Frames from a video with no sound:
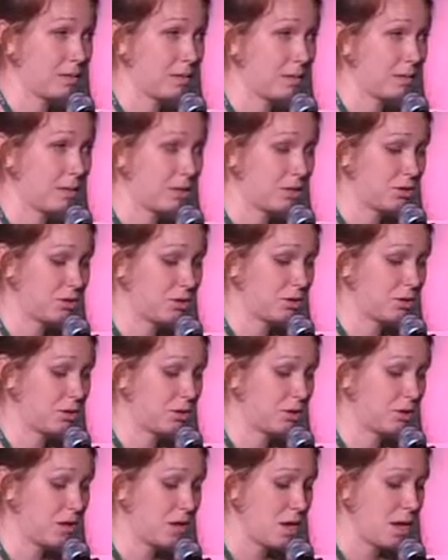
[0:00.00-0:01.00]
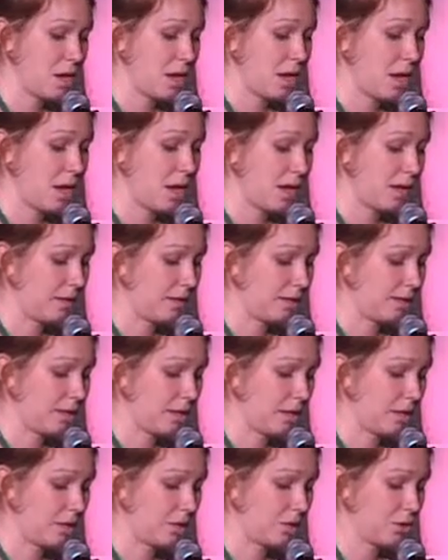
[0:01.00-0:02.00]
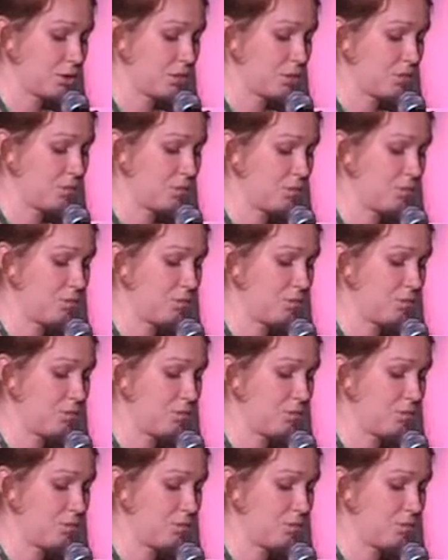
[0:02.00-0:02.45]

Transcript: emissions, adaptation